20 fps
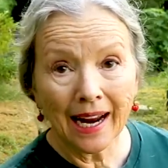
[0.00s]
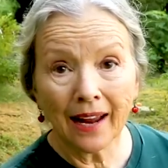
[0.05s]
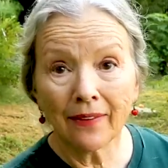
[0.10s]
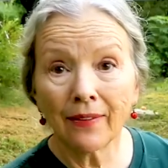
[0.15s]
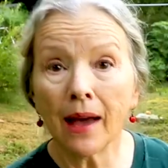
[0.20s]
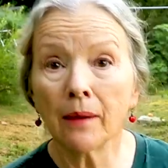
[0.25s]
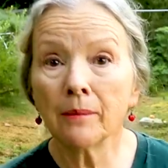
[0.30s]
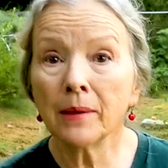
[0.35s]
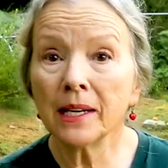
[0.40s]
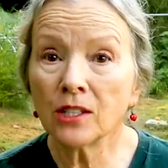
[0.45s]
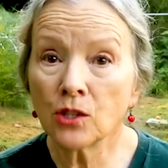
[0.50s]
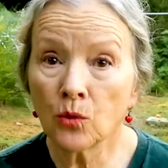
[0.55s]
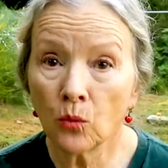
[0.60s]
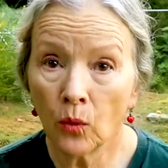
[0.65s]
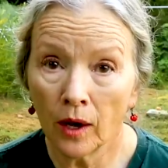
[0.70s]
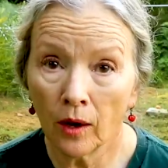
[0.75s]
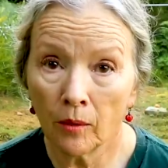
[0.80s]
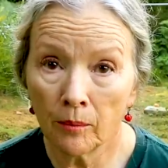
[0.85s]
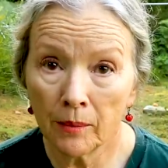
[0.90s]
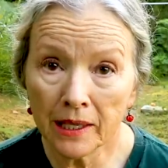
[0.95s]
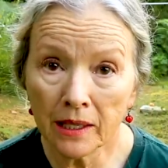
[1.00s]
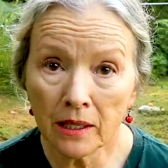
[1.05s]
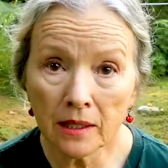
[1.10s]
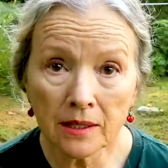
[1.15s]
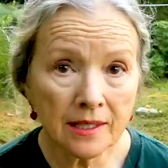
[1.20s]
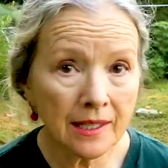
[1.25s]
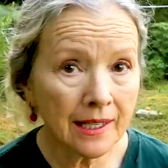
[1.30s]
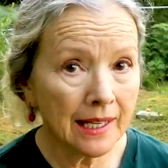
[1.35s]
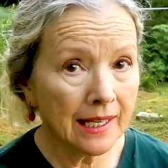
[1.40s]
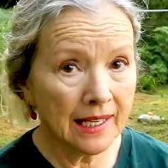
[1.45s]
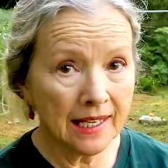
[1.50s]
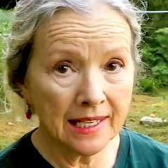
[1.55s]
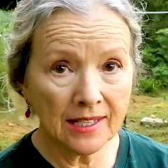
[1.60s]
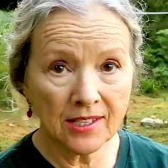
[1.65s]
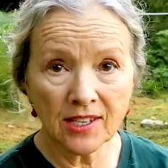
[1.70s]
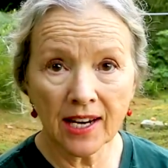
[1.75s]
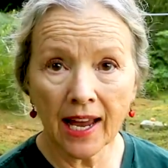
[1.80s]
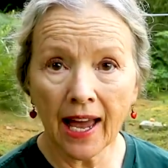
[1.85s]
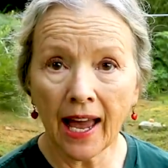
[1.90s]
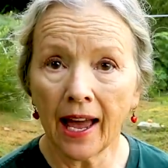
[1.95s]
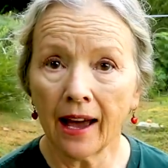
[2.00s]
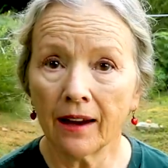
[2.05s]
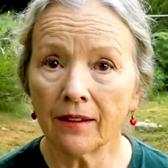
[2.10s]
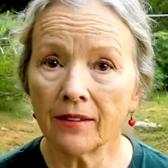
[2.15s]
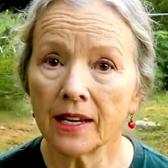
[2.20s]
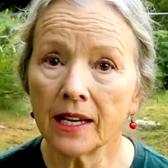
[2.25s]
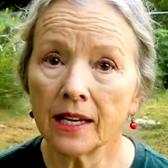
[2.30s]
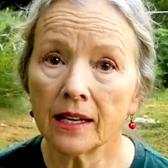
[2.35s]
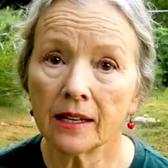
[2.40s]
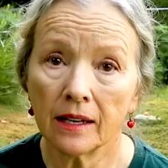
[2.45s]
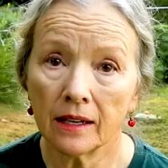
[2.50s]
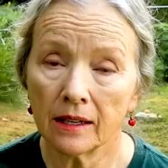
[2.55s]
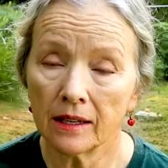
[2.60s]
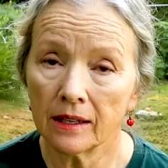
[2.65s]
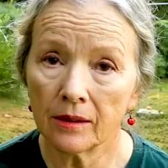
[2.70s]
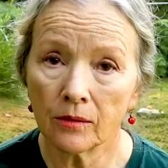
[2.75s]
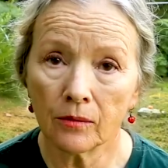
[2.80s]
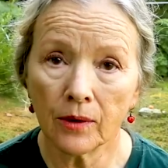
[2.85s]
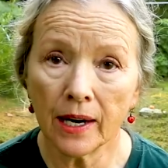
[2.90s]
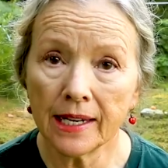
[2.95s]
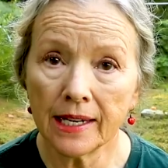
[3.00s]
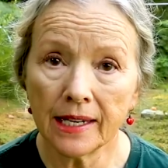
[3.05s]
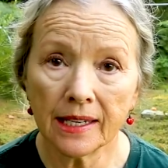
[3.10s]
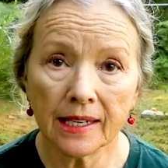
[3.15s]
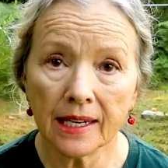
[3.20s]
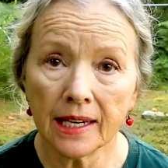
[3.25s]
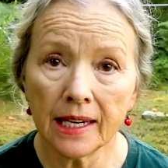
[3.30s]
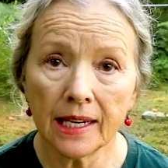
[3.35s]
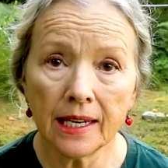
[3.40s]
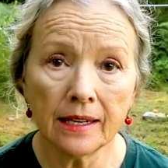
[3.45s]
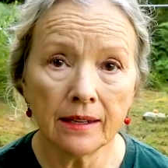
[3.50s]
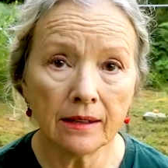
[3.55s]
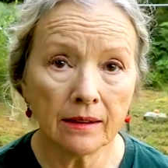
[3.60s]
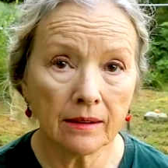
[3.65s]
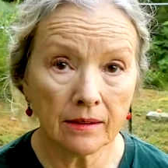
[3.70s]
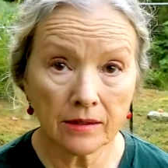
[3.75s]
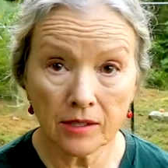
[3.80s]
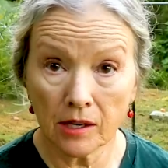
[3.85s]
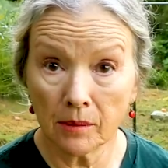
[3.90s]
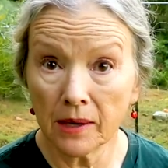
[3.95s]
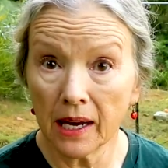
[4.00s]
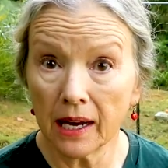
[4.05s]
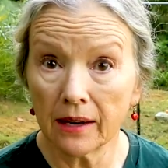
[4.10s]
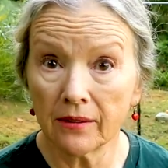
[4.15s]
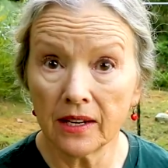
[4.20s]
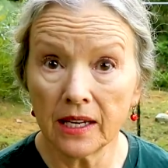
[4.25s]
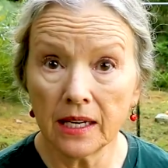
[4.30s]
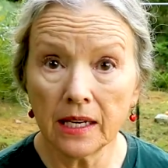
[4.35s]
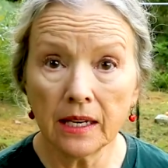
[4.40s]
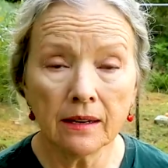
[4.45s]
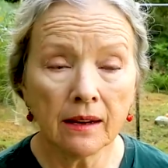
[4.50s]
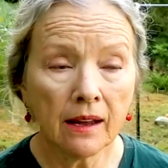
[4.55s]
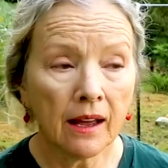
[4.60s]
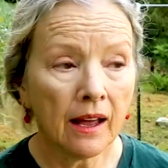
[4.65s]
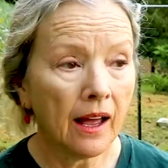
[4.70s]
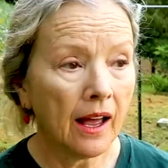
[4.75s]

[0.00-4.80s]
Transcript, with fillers: And that means well built. It needs to have uh, radiant heat, some kind of heat,